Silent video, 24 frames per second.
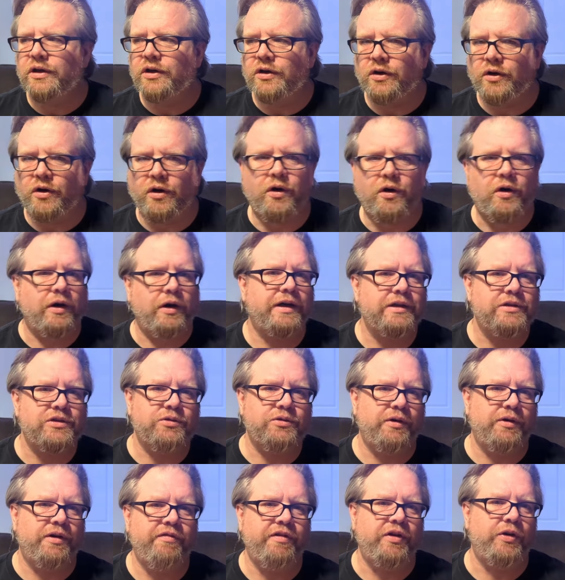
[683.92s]
honest
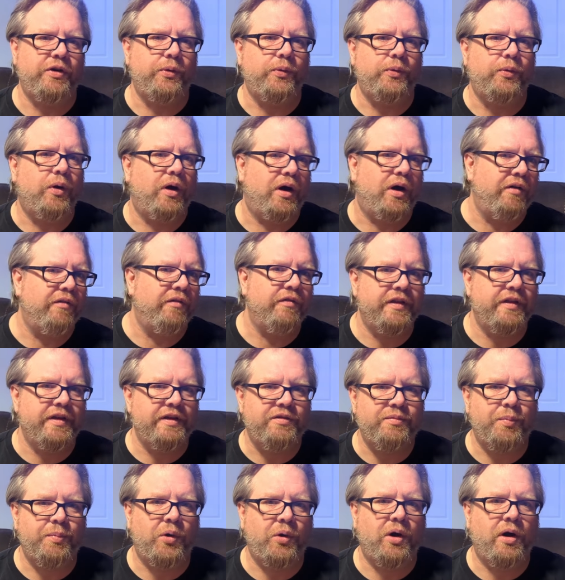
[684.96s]
review of
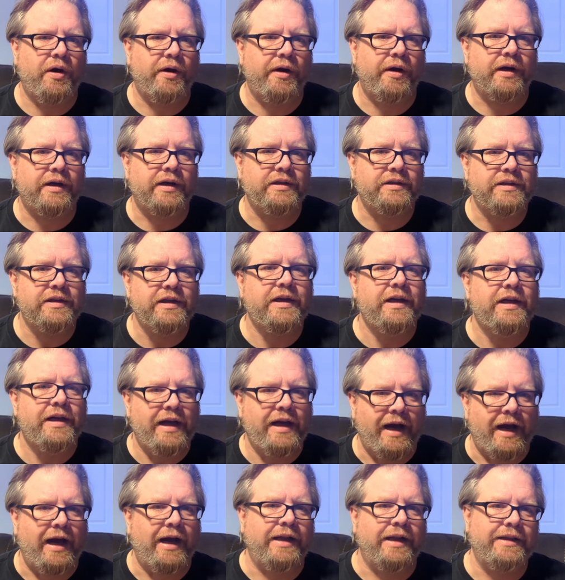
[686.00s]
this product
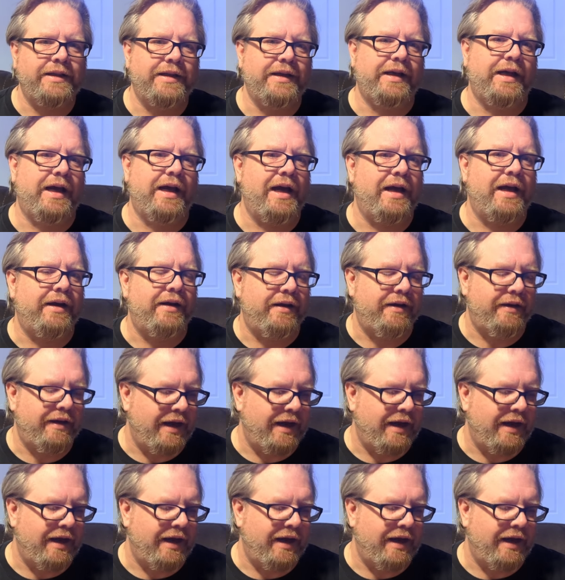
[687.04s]
at the end.